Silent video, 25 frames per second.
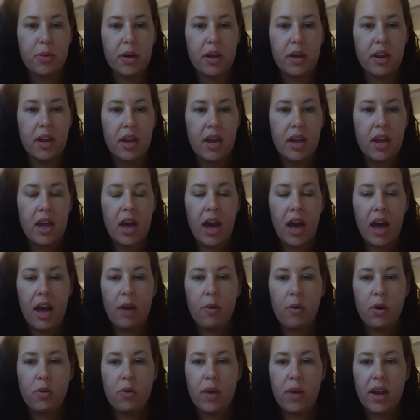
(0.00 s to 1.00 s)
But
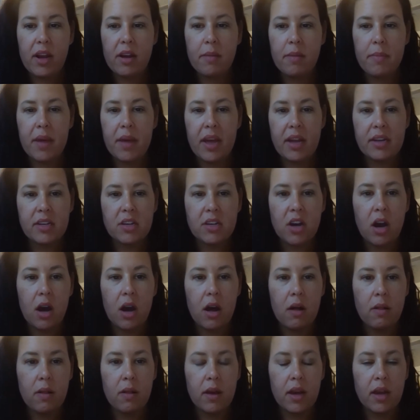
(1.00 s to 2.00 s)
I would recommend
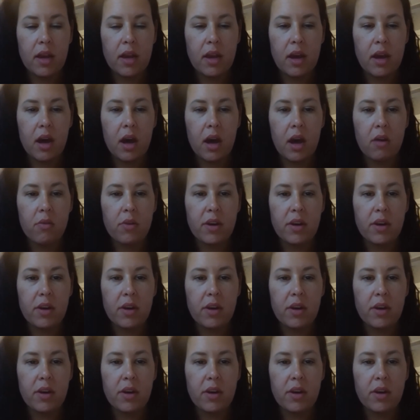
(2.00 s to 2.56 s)
calling uh,